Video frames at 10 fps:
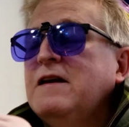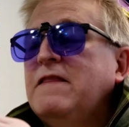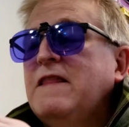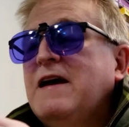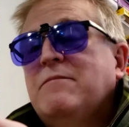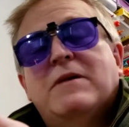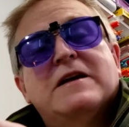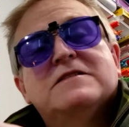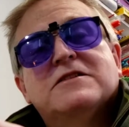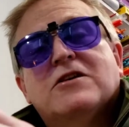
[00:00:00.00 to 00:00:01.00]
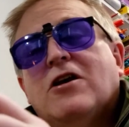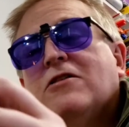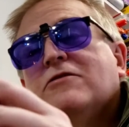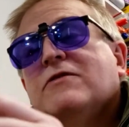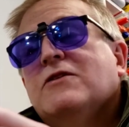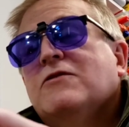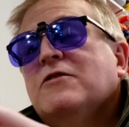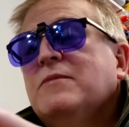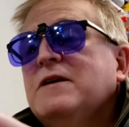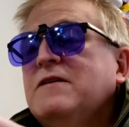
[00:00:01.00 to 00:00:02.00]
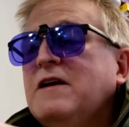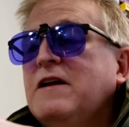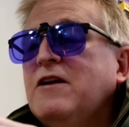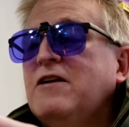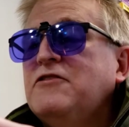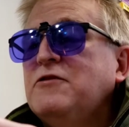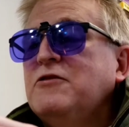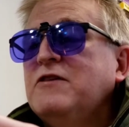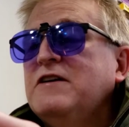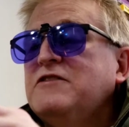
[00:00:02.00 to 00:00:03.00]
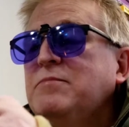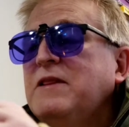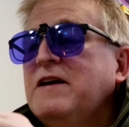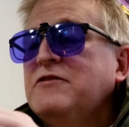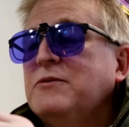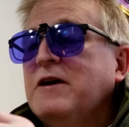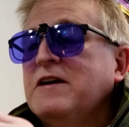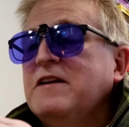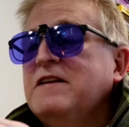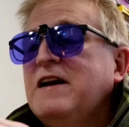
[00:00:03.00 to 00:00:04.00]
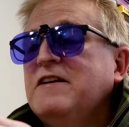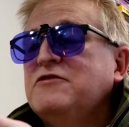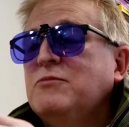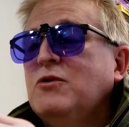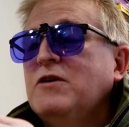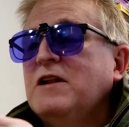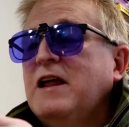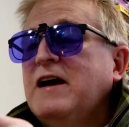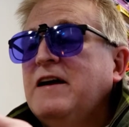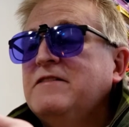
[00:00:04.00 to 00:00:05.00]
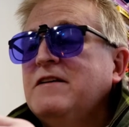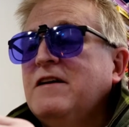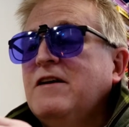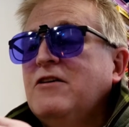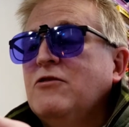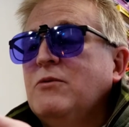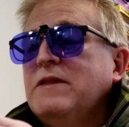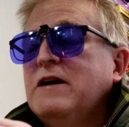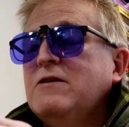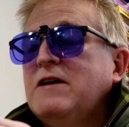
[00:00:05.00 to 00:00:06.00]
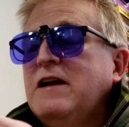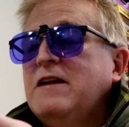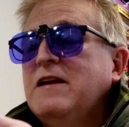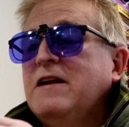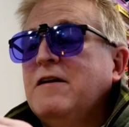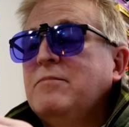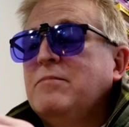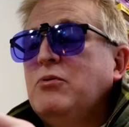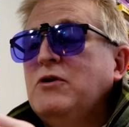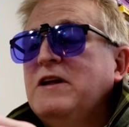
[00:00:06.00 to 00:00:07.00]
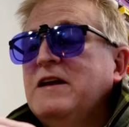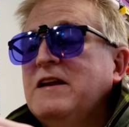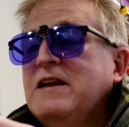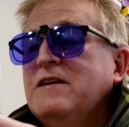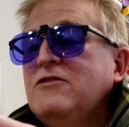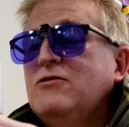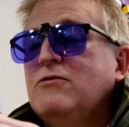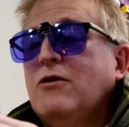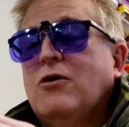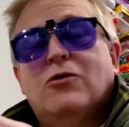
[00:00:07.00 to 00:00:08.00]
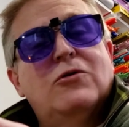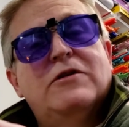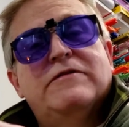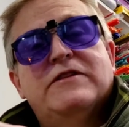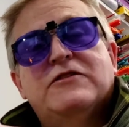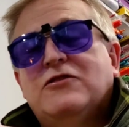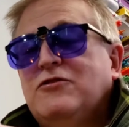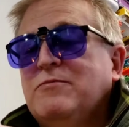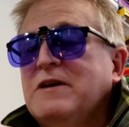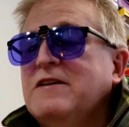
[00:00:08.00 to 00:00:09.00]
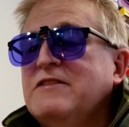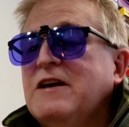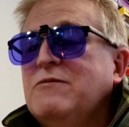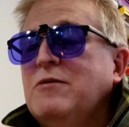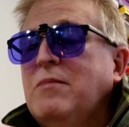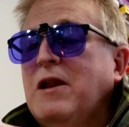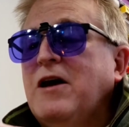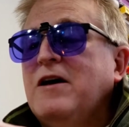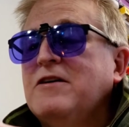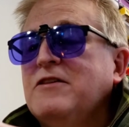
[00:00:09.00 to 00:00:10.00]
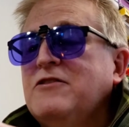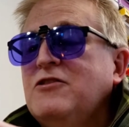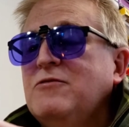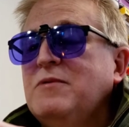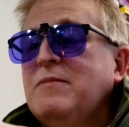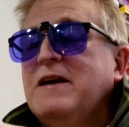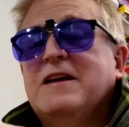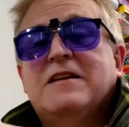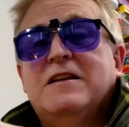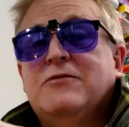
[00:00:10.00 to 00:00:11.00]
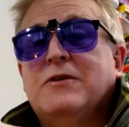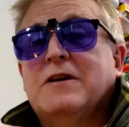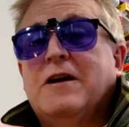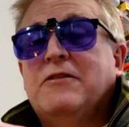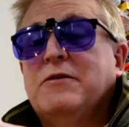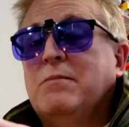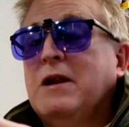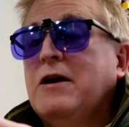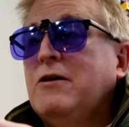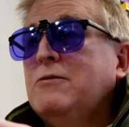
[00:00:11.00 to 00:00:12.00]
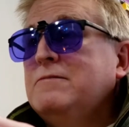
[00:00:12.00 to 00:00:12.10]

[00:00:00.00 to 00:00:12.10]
And that makes the collar of the ornament, and it also creates a place where I can attach more glass without ending up putting it into the hole of the tube, because that will block the tube and make it difficult to blow.